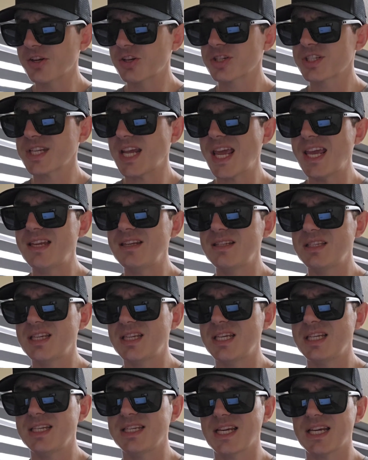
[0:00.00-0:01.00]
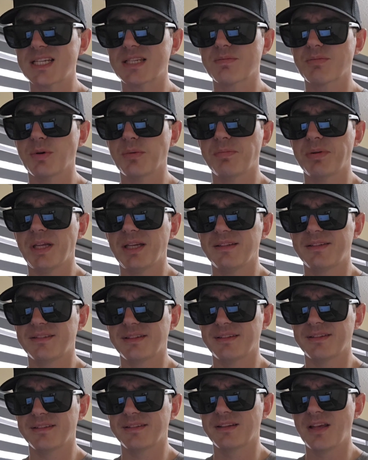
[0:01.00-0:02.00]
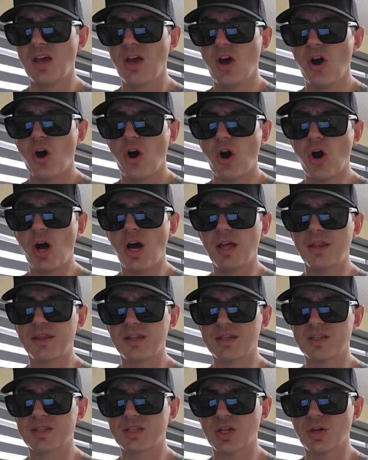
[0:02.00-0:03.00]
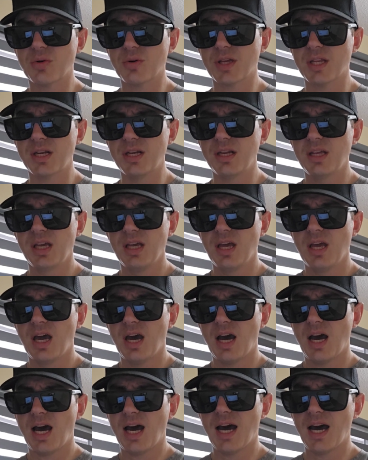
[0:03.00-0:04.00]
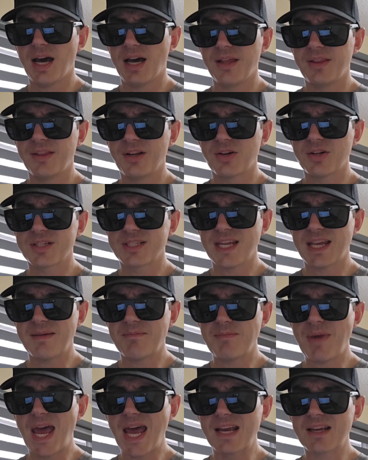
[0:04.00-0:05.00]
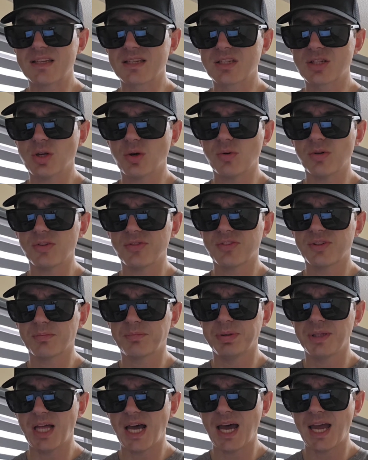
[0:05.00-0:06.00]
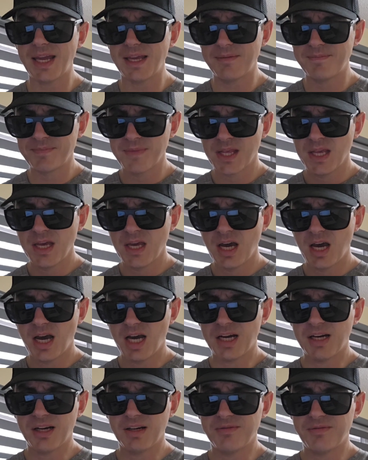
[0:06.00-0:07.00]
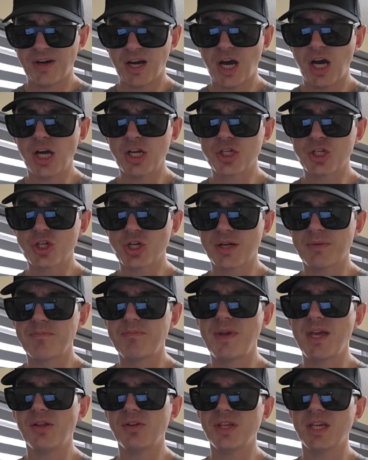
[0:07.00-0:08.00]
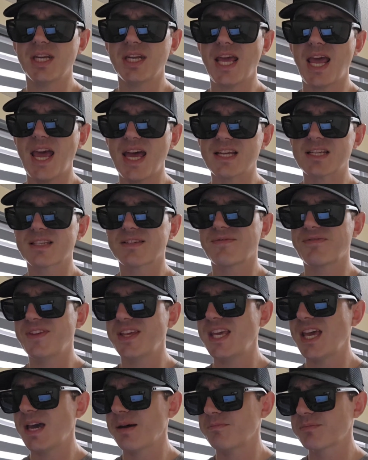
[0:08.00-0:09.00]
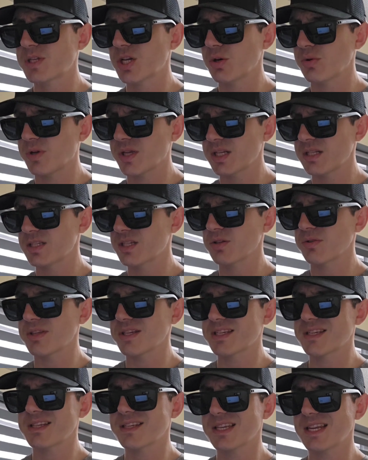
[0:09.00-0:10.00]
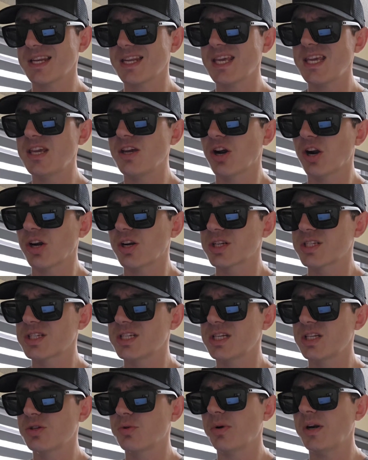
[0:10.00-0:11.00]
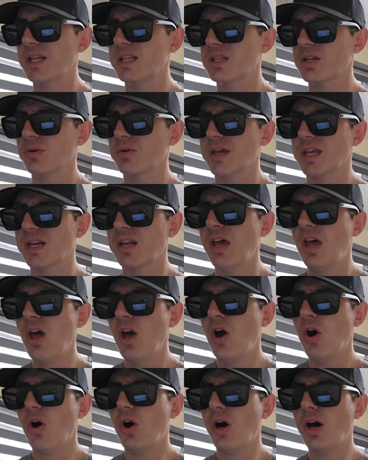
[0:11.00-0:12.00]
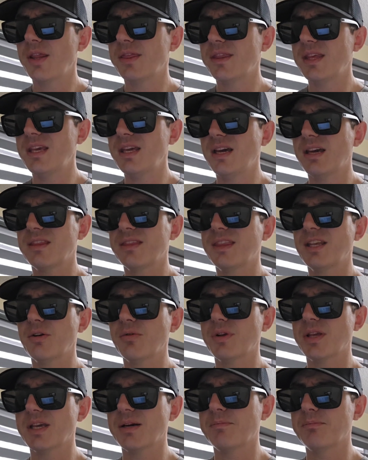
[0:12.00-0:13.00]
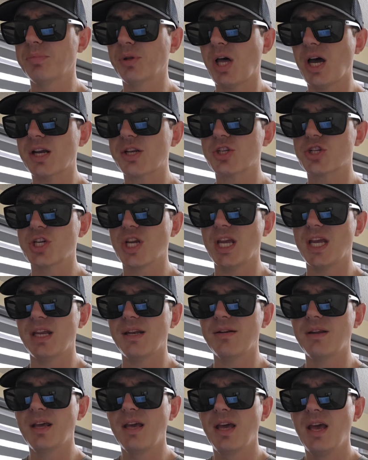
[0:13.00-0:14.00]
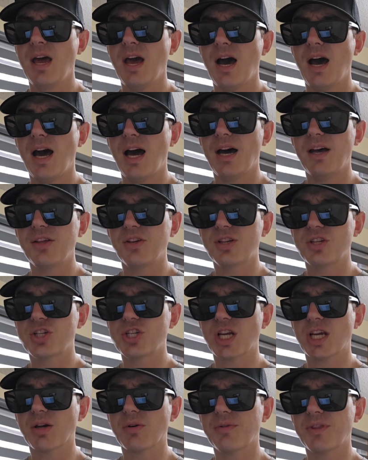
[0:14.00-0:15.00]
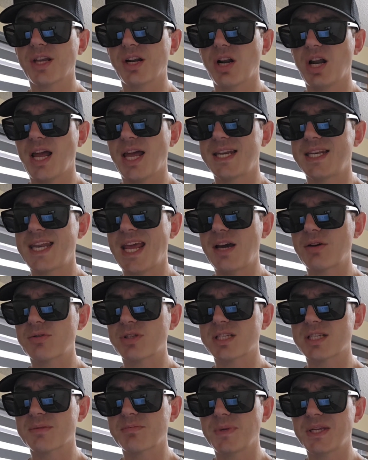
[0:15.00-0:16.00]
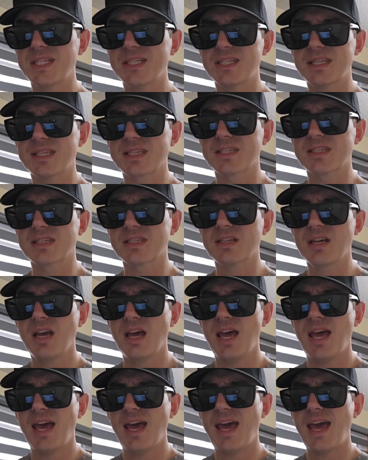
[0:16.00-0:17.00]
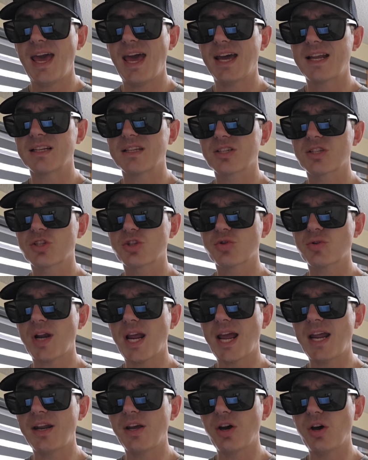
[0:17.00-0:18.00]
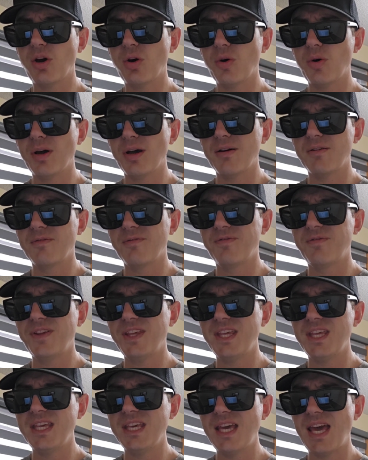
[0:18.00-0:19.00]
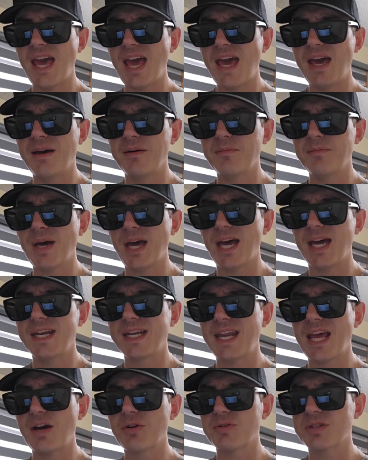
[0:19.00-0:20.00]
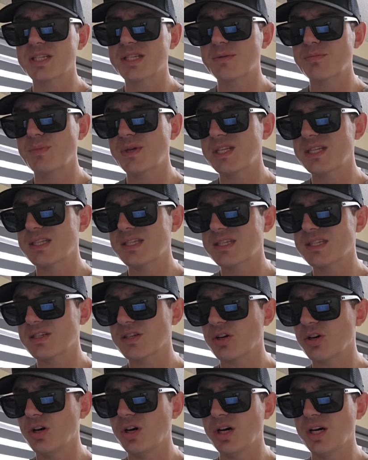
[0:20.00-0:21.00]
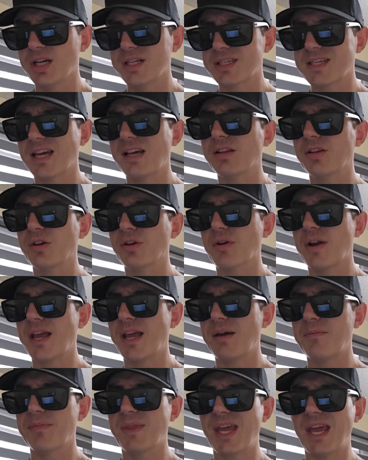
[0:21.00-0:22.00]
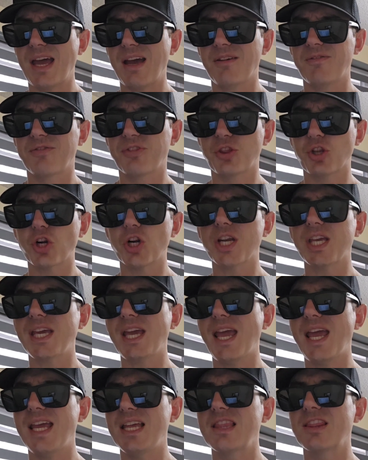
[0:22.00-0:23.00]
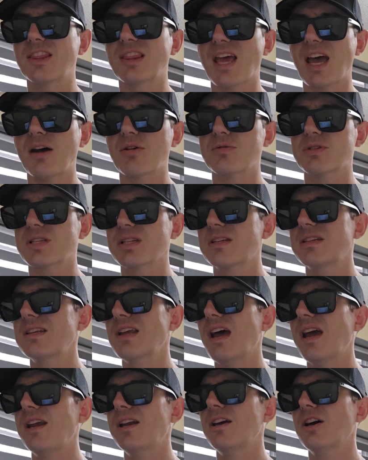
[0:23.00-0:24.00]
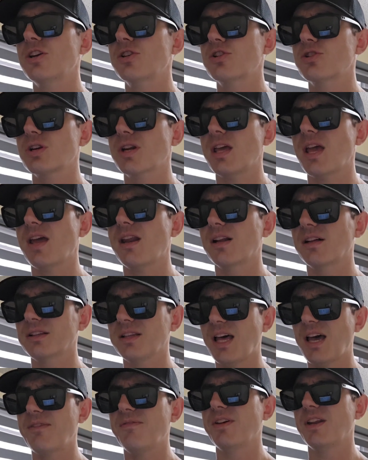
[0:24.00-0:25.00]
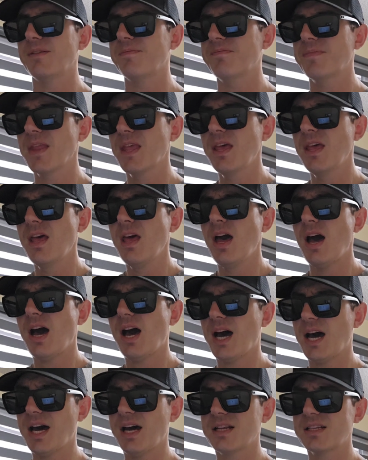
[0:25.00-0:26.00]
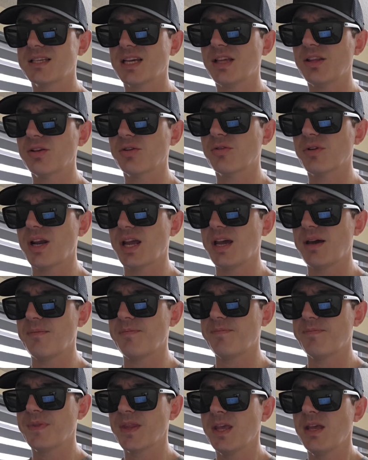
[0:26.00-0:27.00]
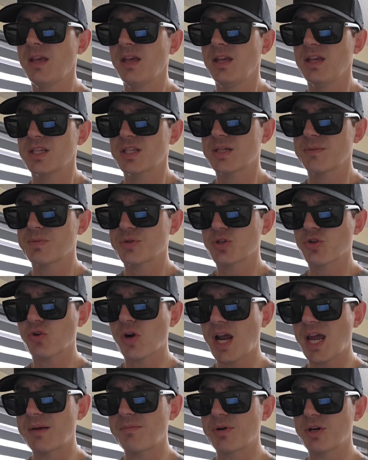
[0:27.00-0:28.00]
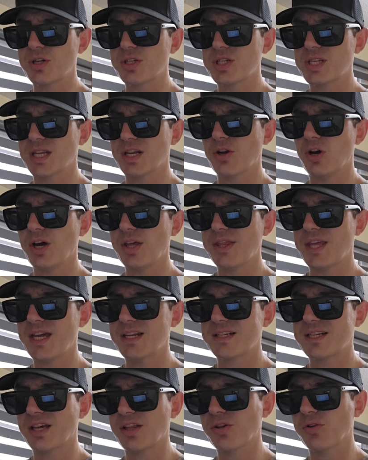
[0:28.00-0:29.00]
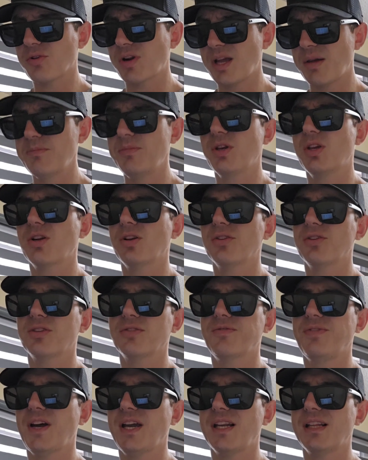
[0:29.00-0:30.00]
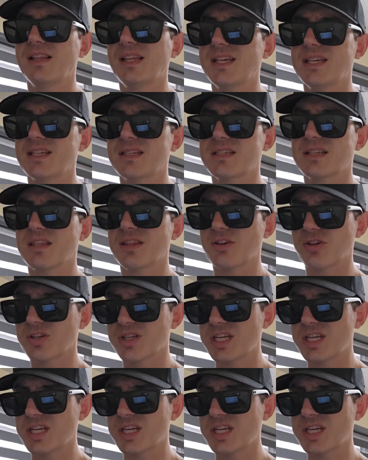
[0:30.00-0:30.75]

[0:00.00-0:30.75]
there's 18 decimal places on this token. Uh, there is a max total supply of 100 million SVM tokens. So this is an ERC20 token on the Ethereum blockchain. Uh, you can check out their announcements at Strato VM announcements on Telegram. They have 38,911 uh, Telegram subscribers. And on that Telegram, you can also find links to their